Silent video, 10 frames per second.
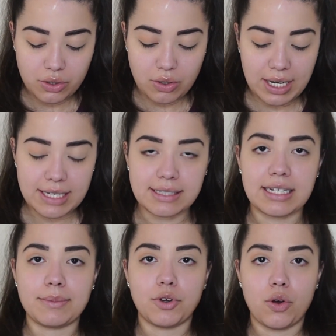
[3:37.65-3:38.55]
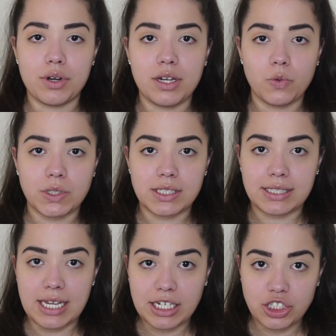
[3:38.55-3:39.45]
So like I said, I'm going in with the
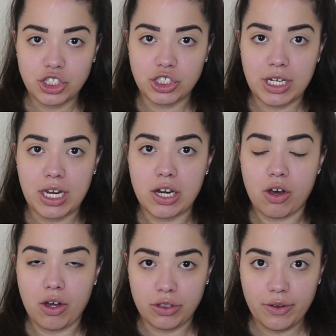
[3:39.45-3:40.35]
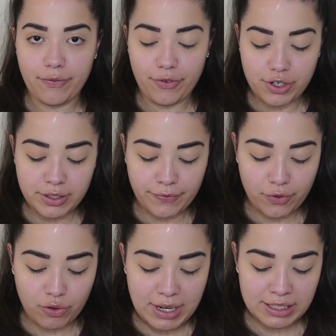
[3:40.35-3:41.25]
second shade on the first
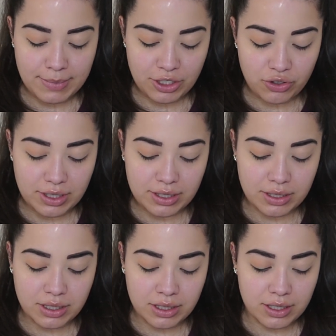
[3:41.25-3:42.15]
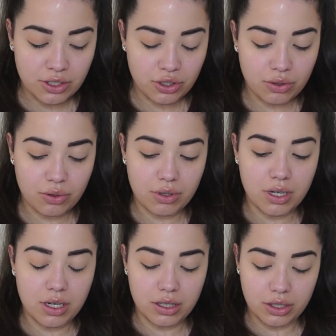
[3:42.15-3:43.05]
row as my transitional
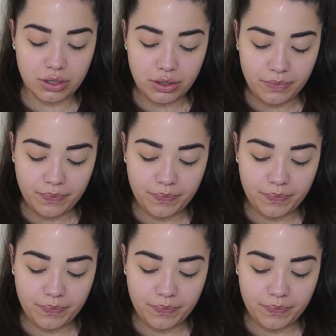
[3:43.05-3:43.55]
color.